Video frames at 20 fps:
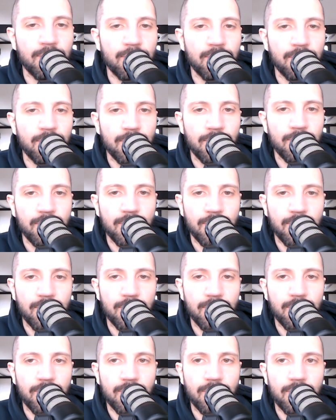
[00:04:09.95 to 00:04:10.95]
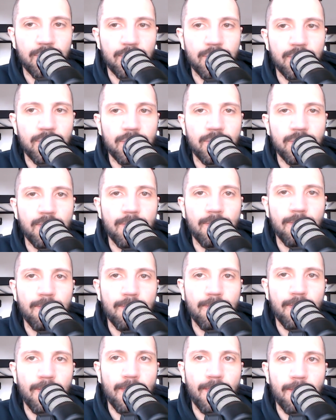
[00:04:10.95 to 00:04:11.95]

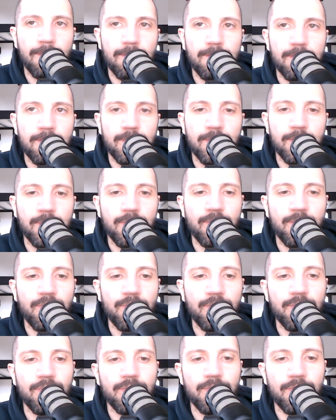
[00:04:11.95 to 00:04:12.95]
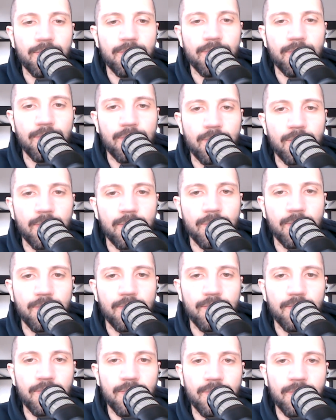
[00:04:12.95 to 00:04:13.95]

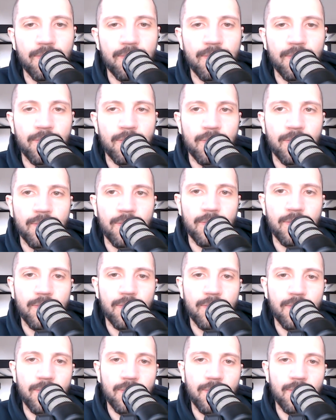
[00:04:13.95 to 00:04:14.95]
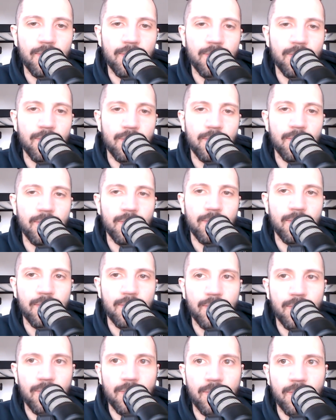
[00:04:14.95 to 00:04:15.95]

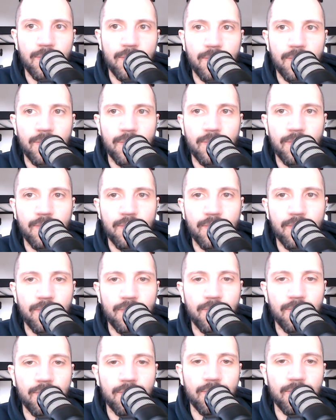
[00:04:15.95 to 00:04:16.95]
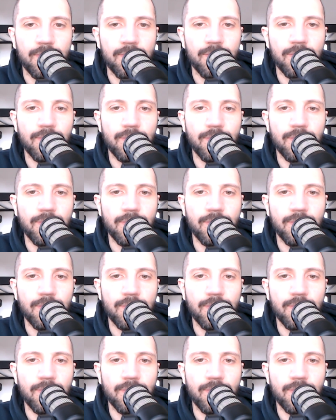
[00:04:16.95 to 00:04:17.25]
The person shown says nothing.